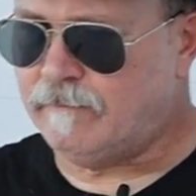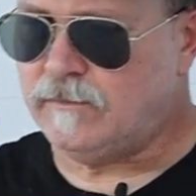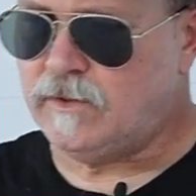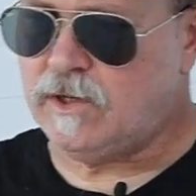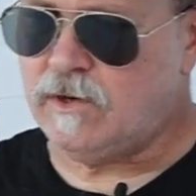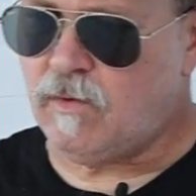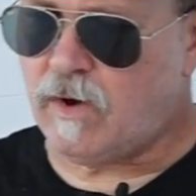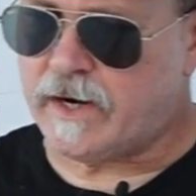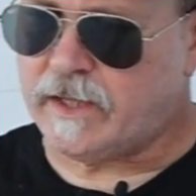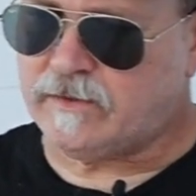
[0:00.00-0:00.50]

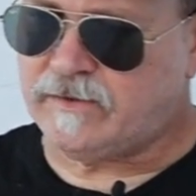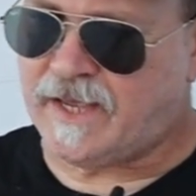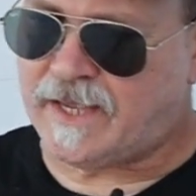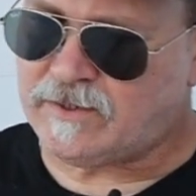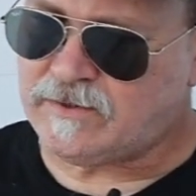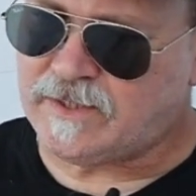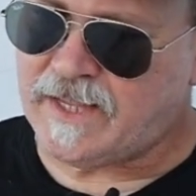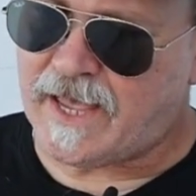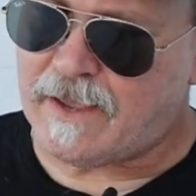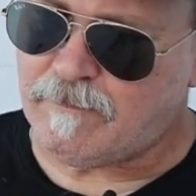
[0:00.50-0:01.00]
You want to
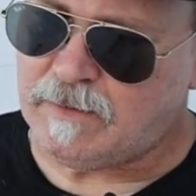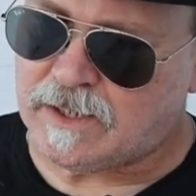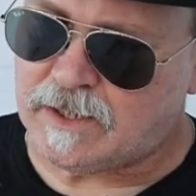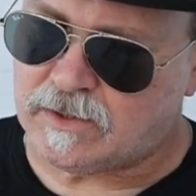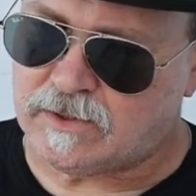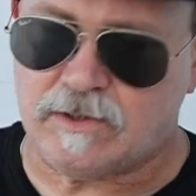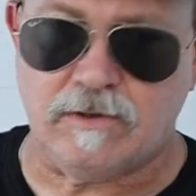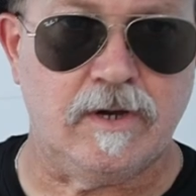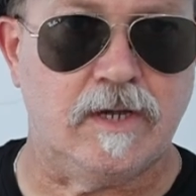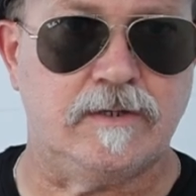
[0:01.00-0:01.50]
test that
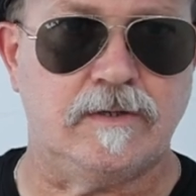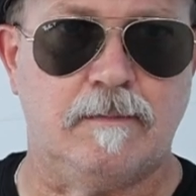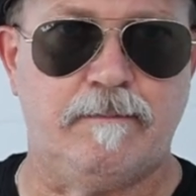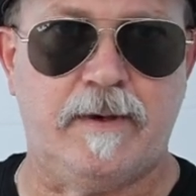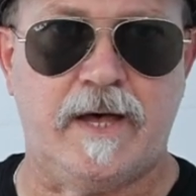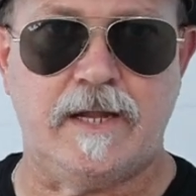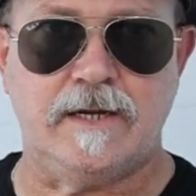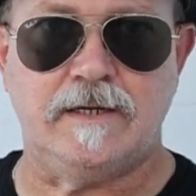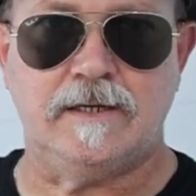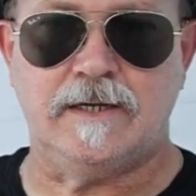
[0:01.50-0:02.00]
because there is a
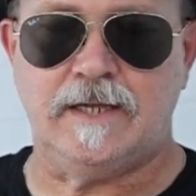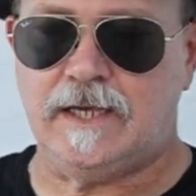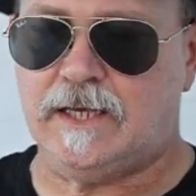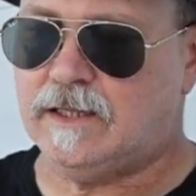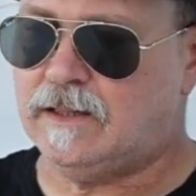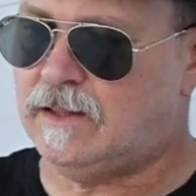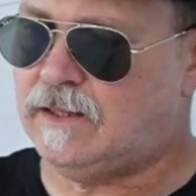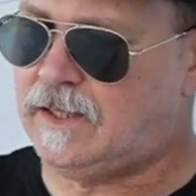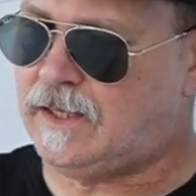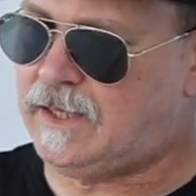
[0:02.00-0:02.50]
button
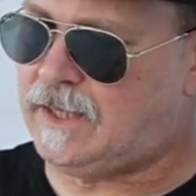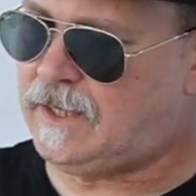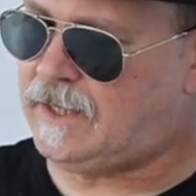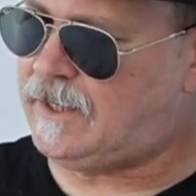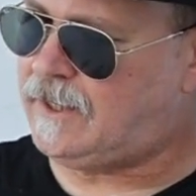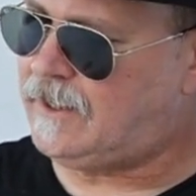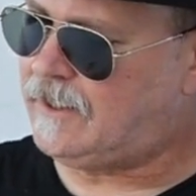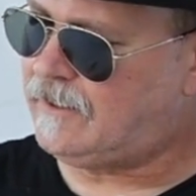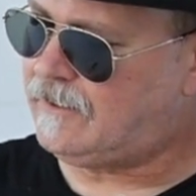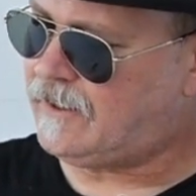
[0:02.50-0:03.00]
in
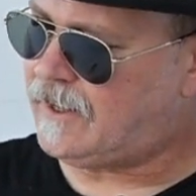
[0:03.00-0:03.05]
the